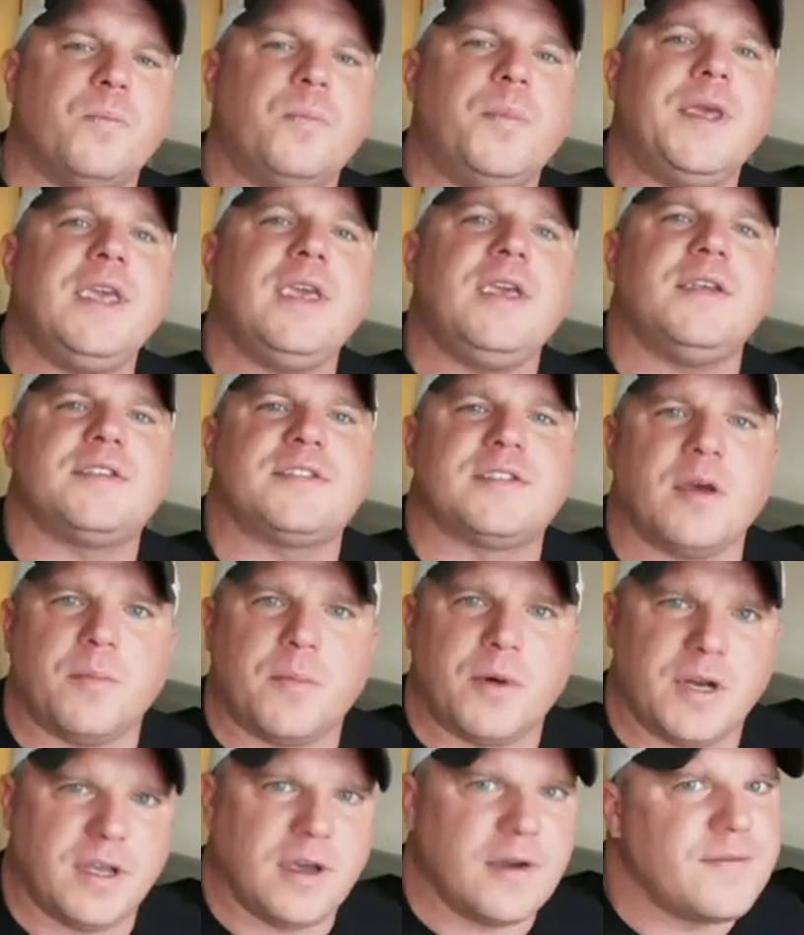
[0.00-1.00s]
be
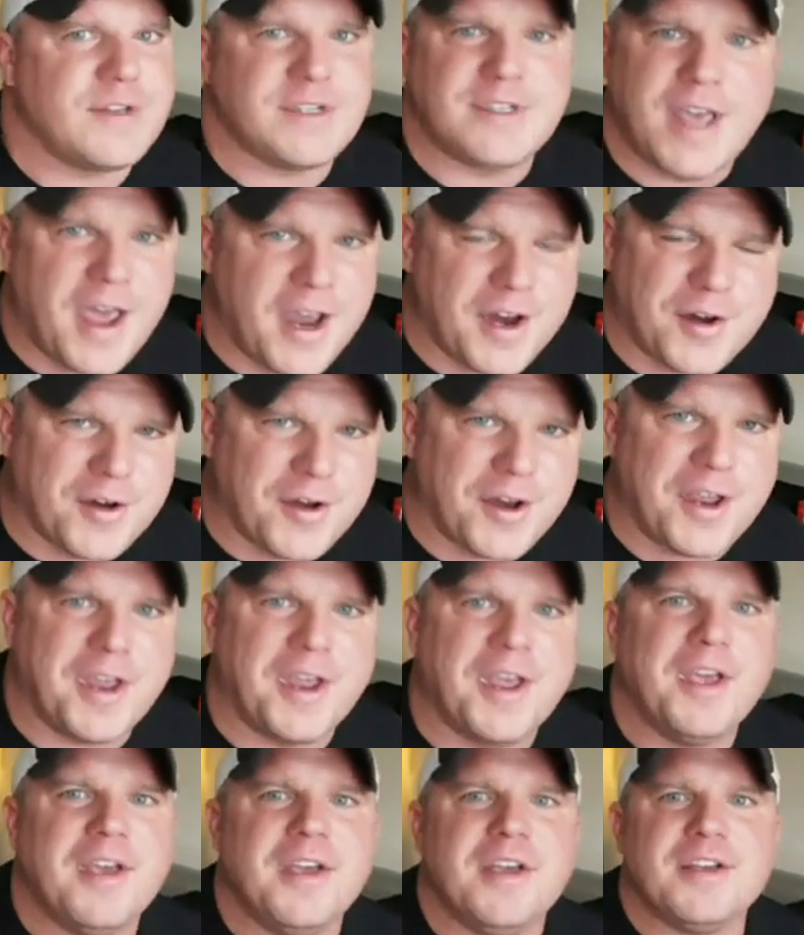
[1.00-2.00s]
somebody of
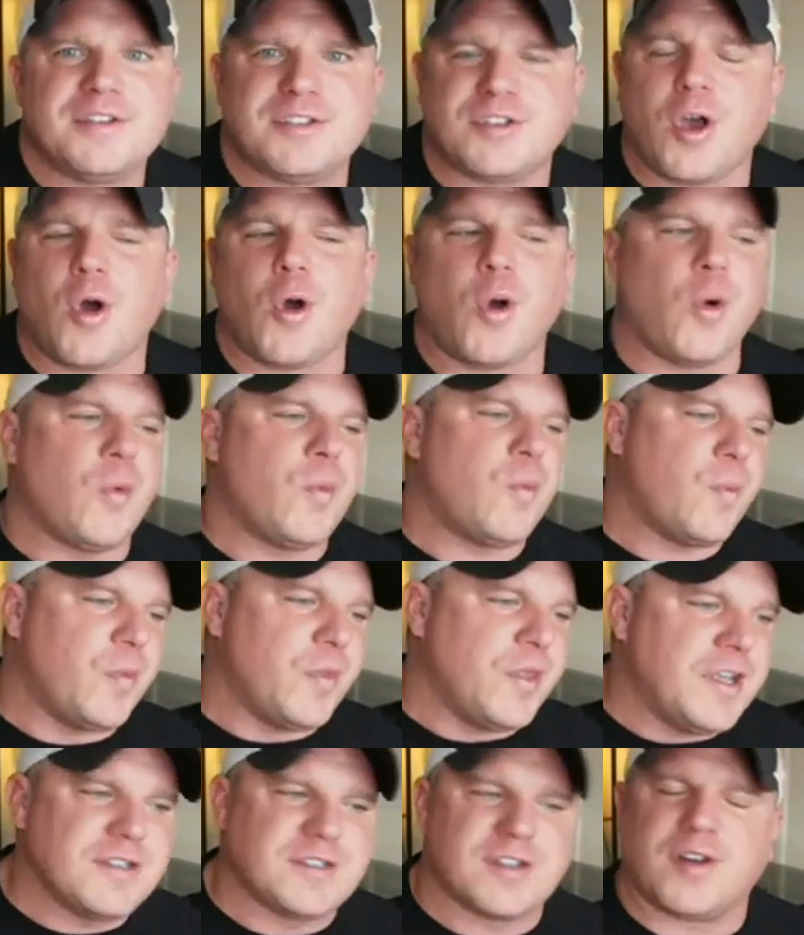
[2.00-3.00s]
integrity. So
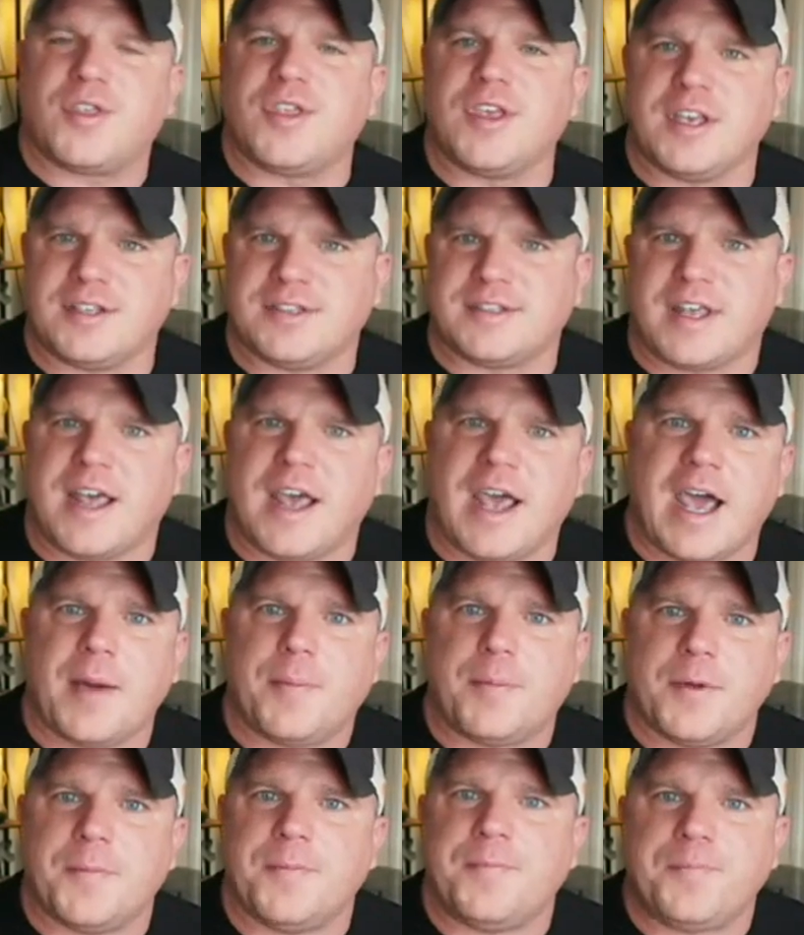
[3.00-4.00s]
these are things that
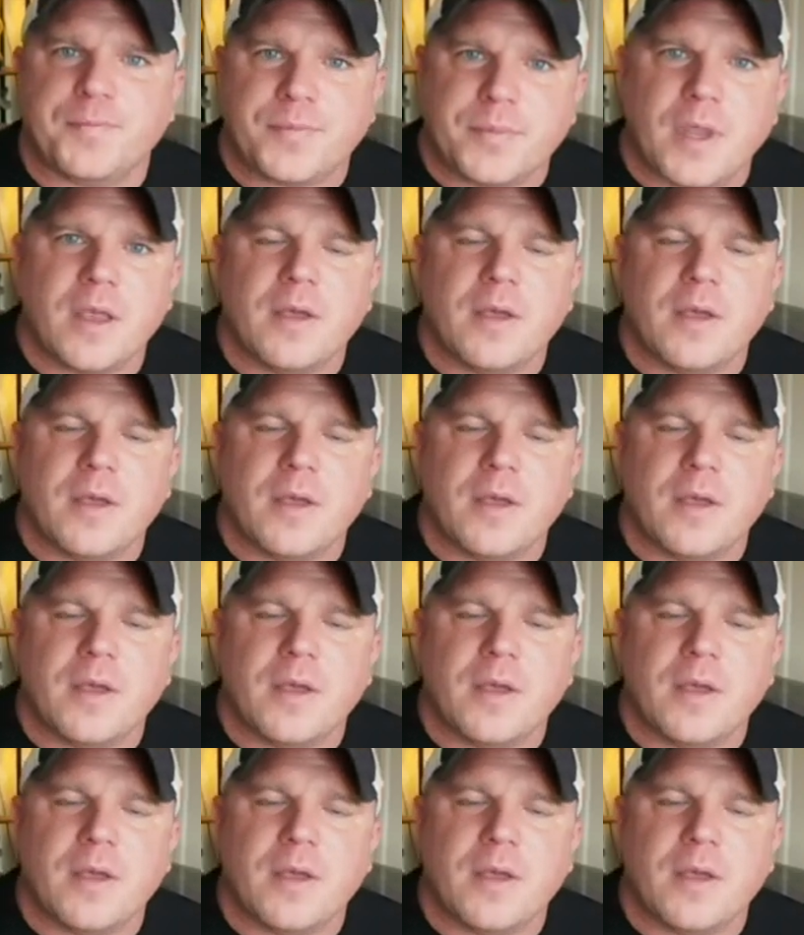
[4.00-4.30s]
happen.